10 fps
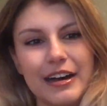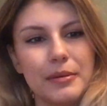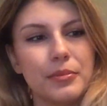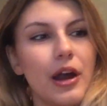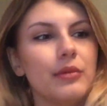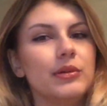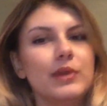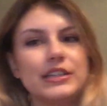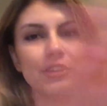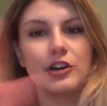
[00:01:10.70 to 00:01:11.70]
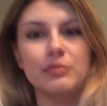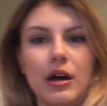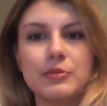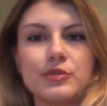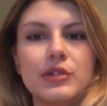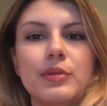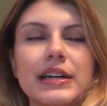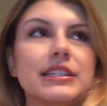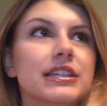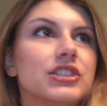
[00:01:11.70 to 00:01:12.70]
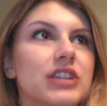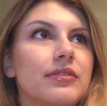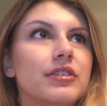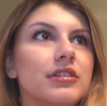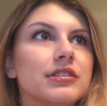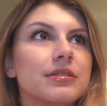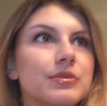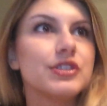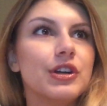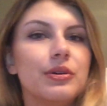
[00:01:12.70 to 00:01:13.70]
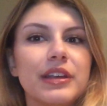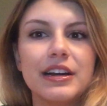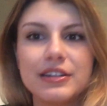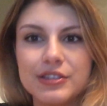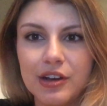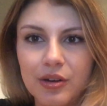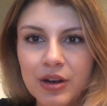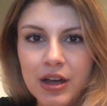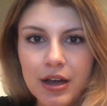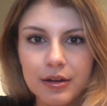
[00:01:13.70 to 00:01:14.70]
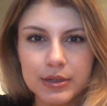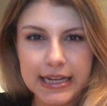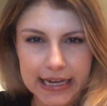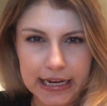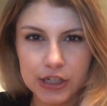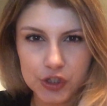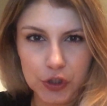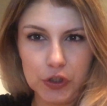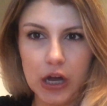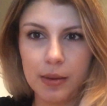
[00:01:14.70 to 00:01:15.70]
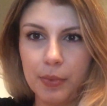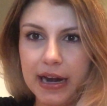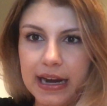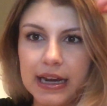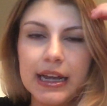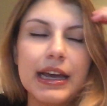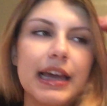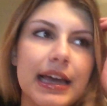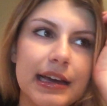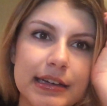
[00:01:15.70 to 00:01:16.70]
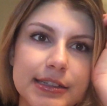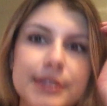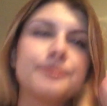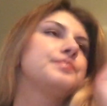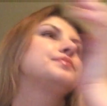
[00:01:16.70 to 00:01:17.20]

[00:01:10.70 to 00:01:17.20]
Bronwyn went to her mom's real quick to shovel some snow there, so we're taking a Sherlock break, and